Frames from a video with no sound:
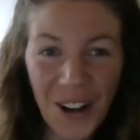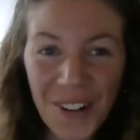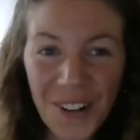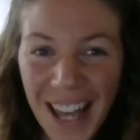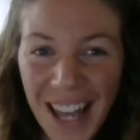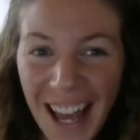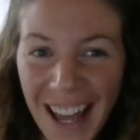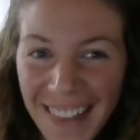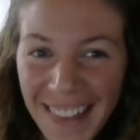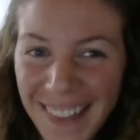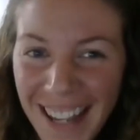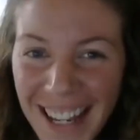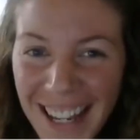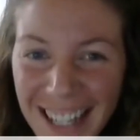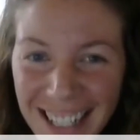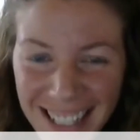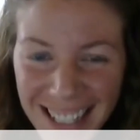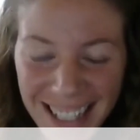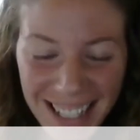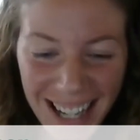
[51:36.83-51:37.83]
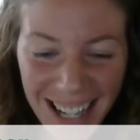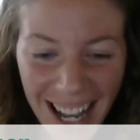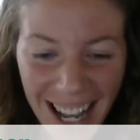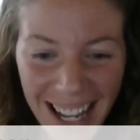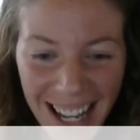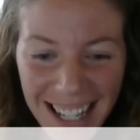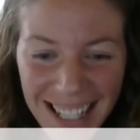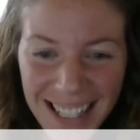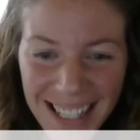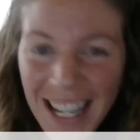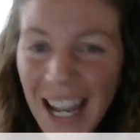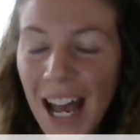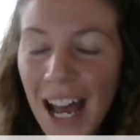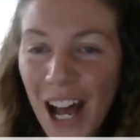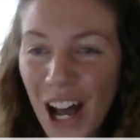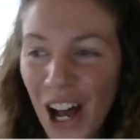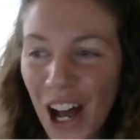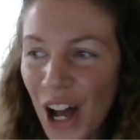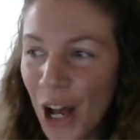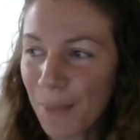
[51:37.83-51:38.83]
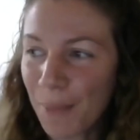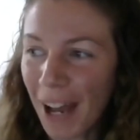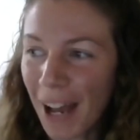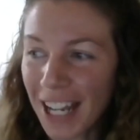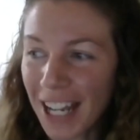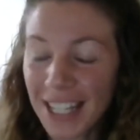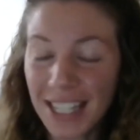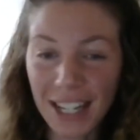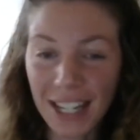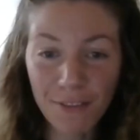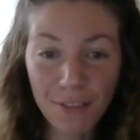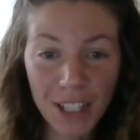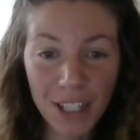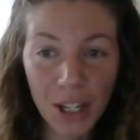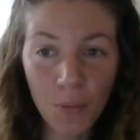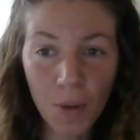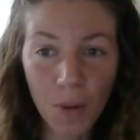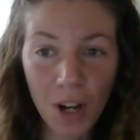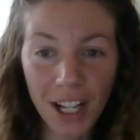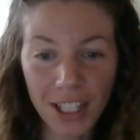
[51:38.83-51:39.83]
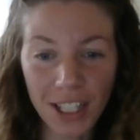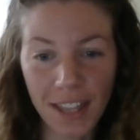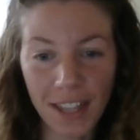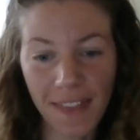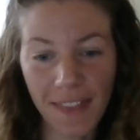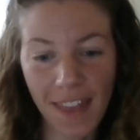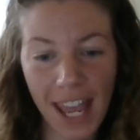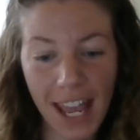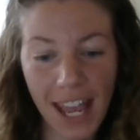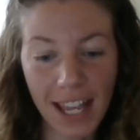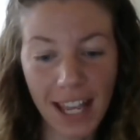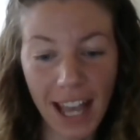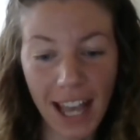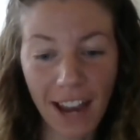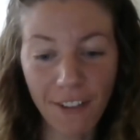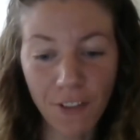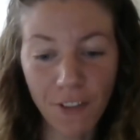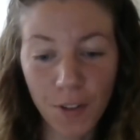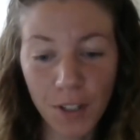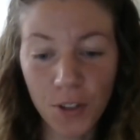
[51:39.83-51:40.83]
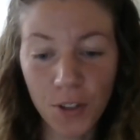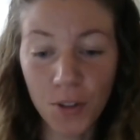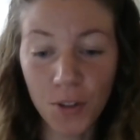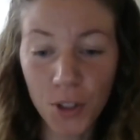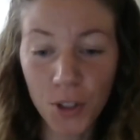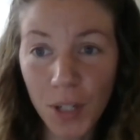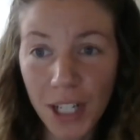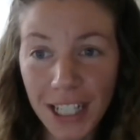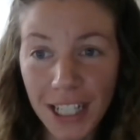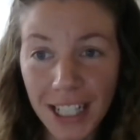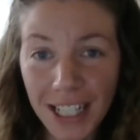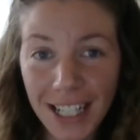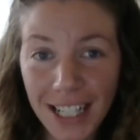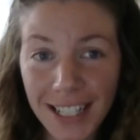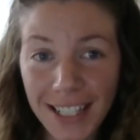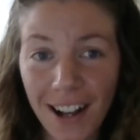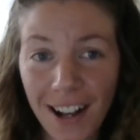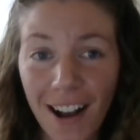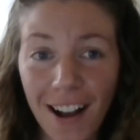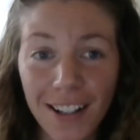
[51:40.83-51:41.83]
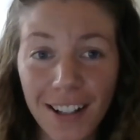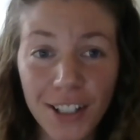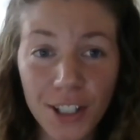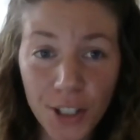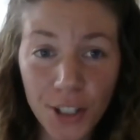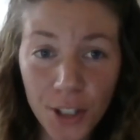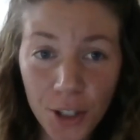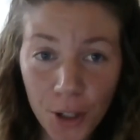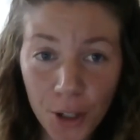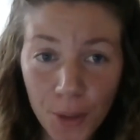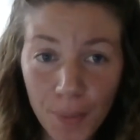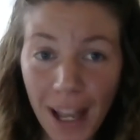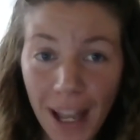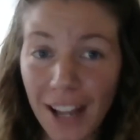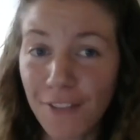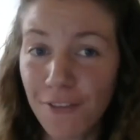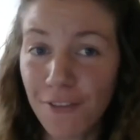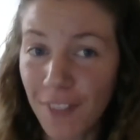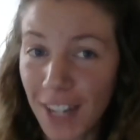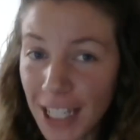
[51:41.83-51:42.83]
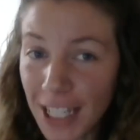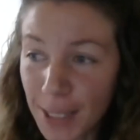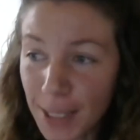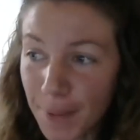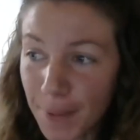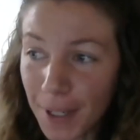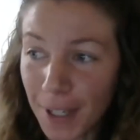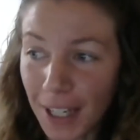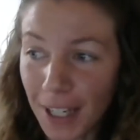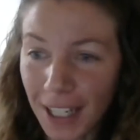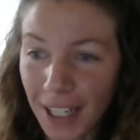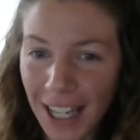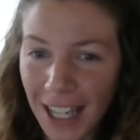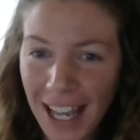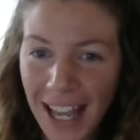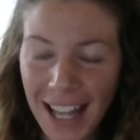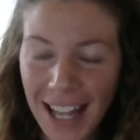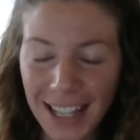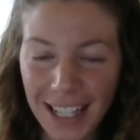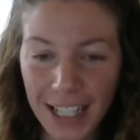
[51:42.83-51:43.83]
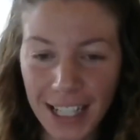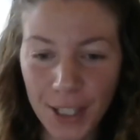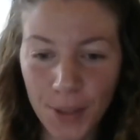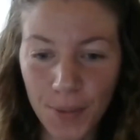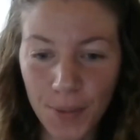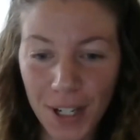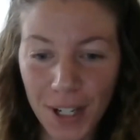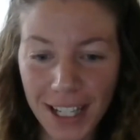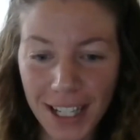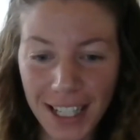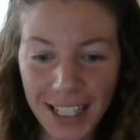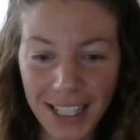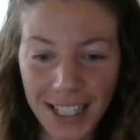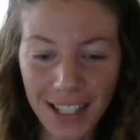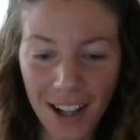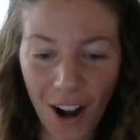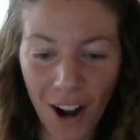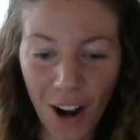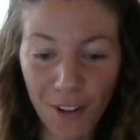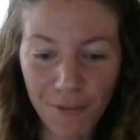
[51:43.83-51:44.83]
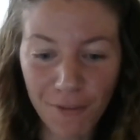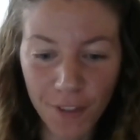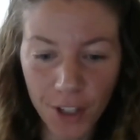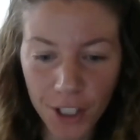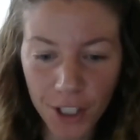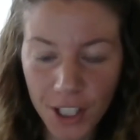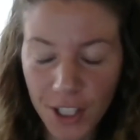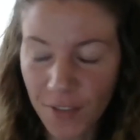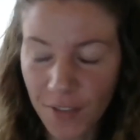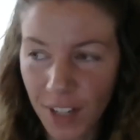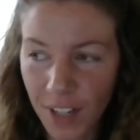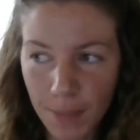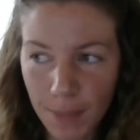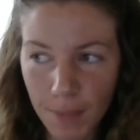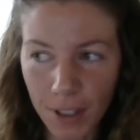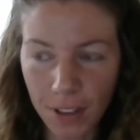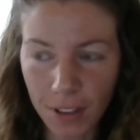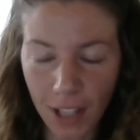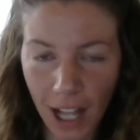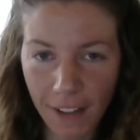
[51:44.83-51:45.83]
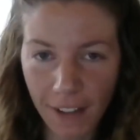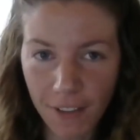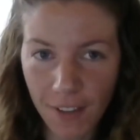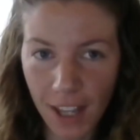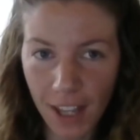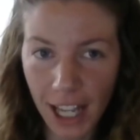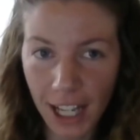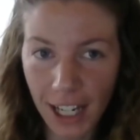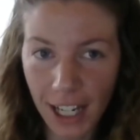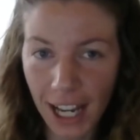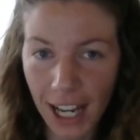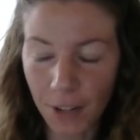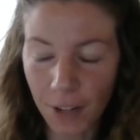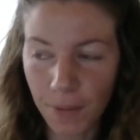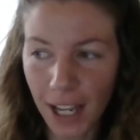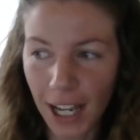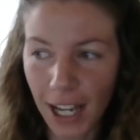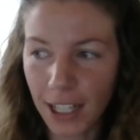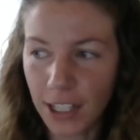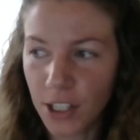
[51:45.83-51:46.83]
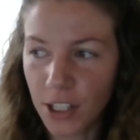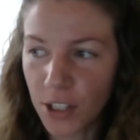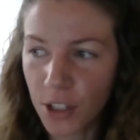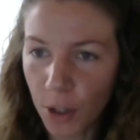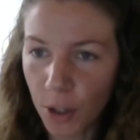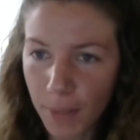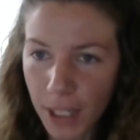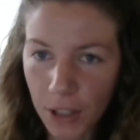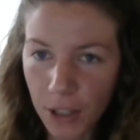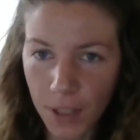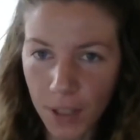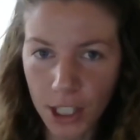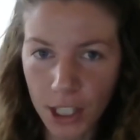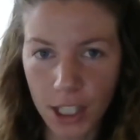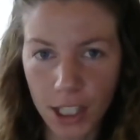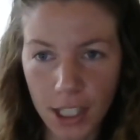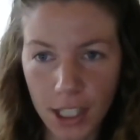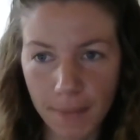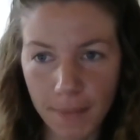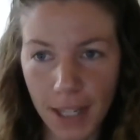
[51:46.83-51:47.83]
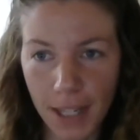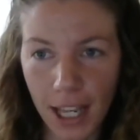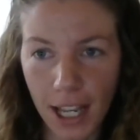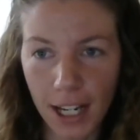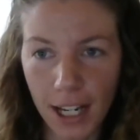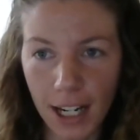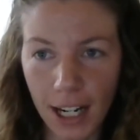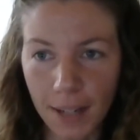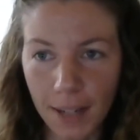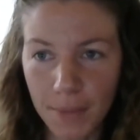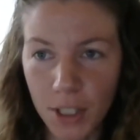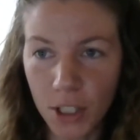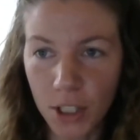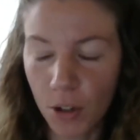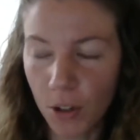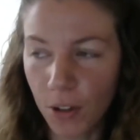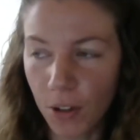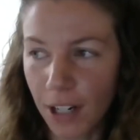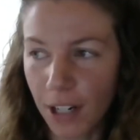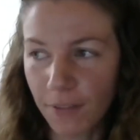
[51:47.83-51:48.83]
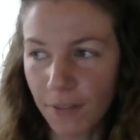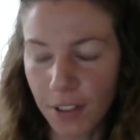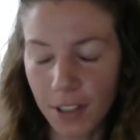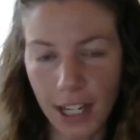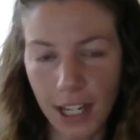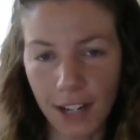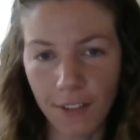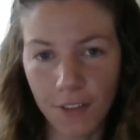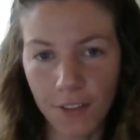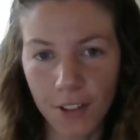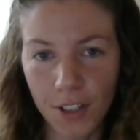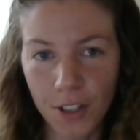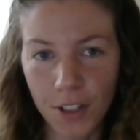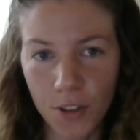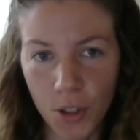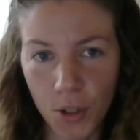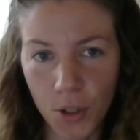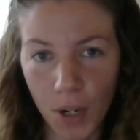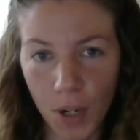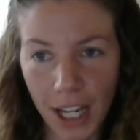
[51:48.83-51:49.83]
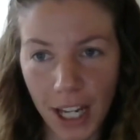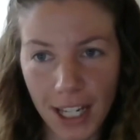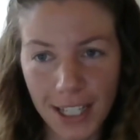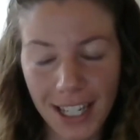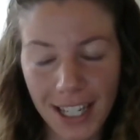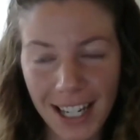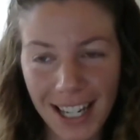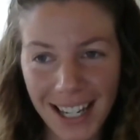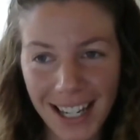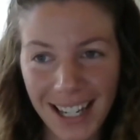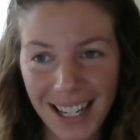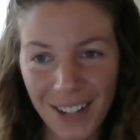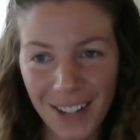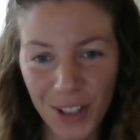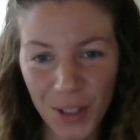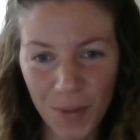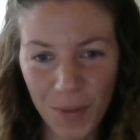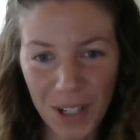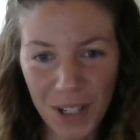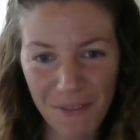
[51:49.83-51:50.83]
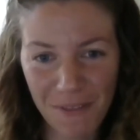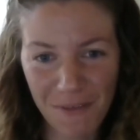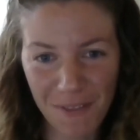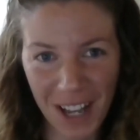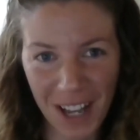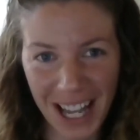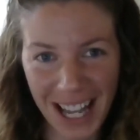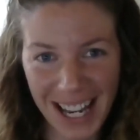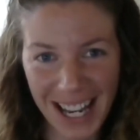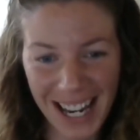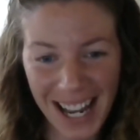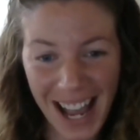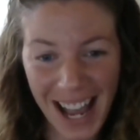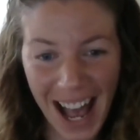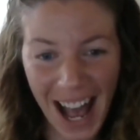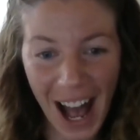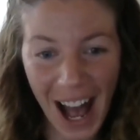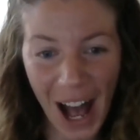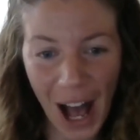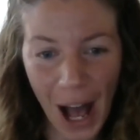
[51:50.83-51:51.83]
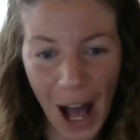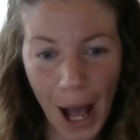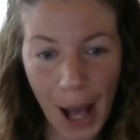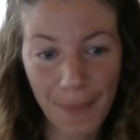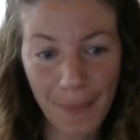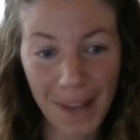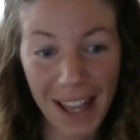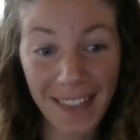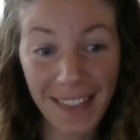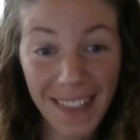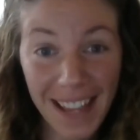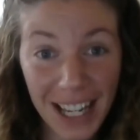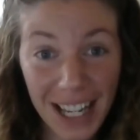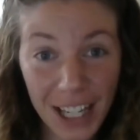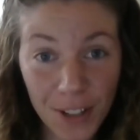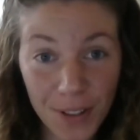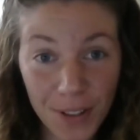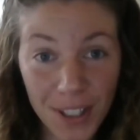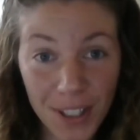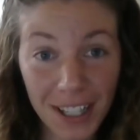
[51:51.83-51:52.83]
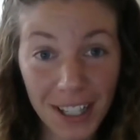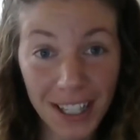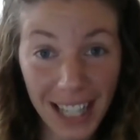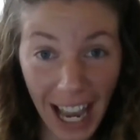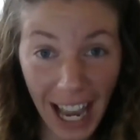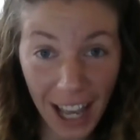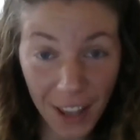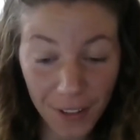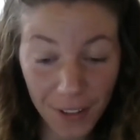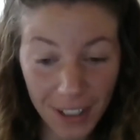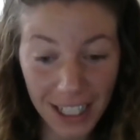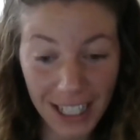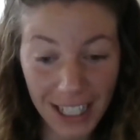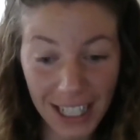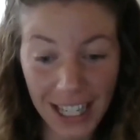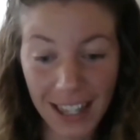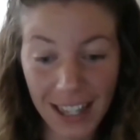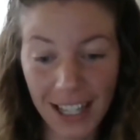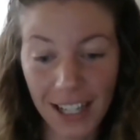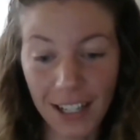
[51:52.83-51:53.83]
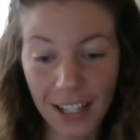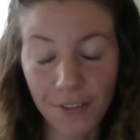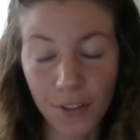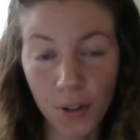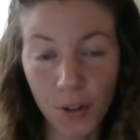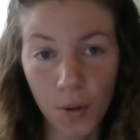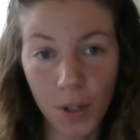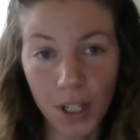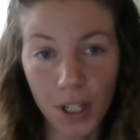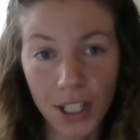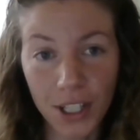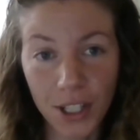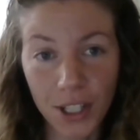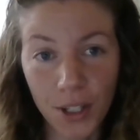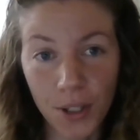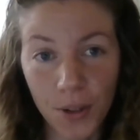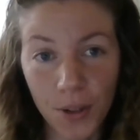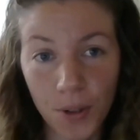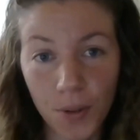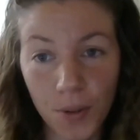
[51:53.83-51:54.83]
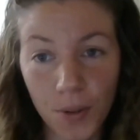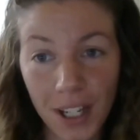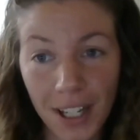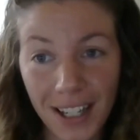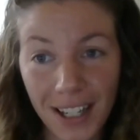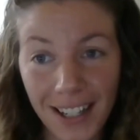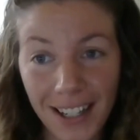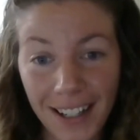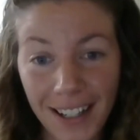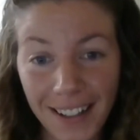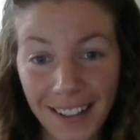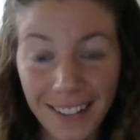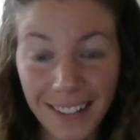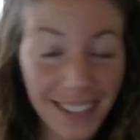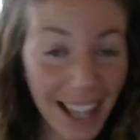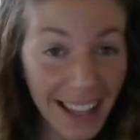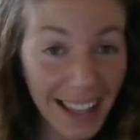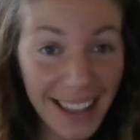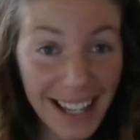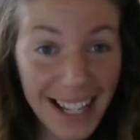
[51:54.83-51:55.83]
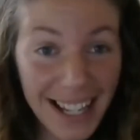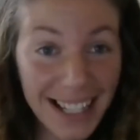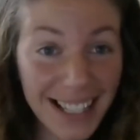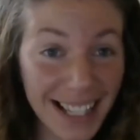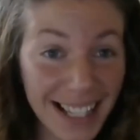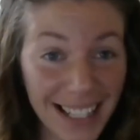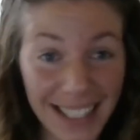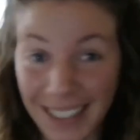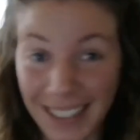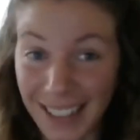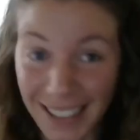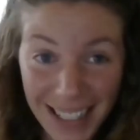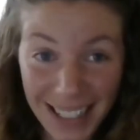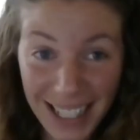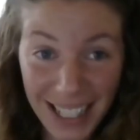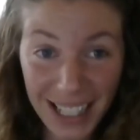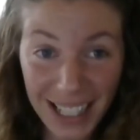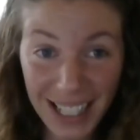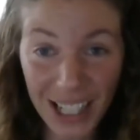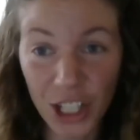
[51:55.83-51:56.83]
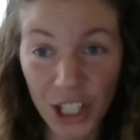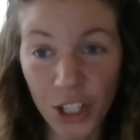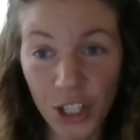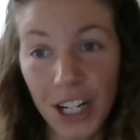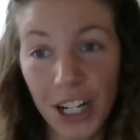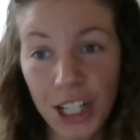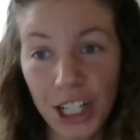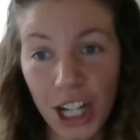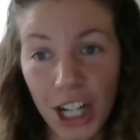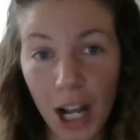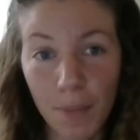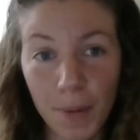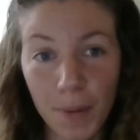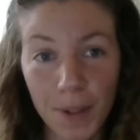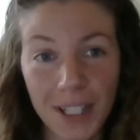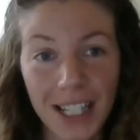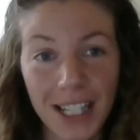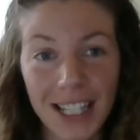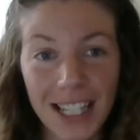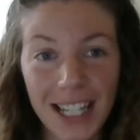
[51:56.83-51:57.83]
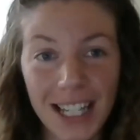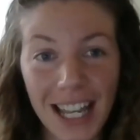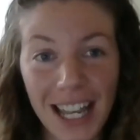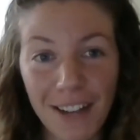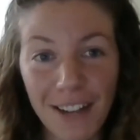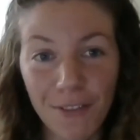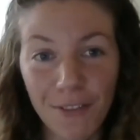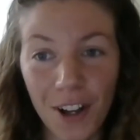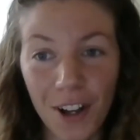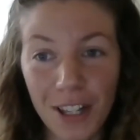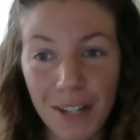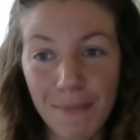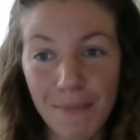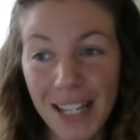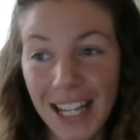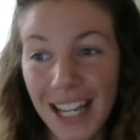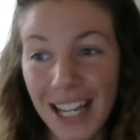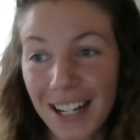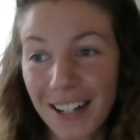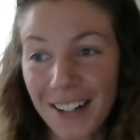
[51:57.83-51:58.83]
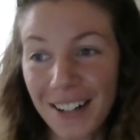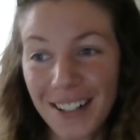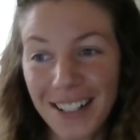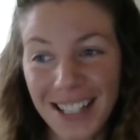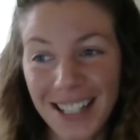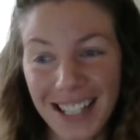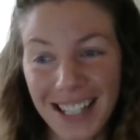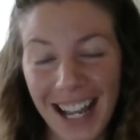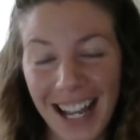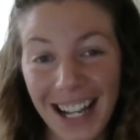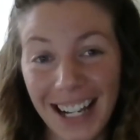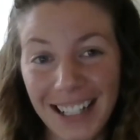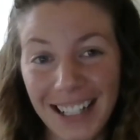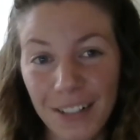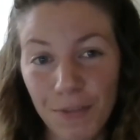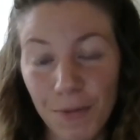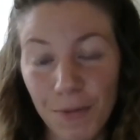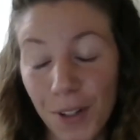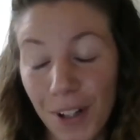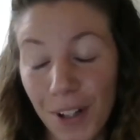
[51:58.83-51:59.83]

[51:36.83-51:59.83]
Yeah, thanks, guys. I definitely want to thank everyone who joined us on Zoom and Facebook. This was our first Facebook Live event, and we had so many questions coming in, and I'm so grateful to everyone who joined. It was really fun. And thank you to Katherine and Ethan, of course, who led this and did such a great job presenting it for all the beginners and, well,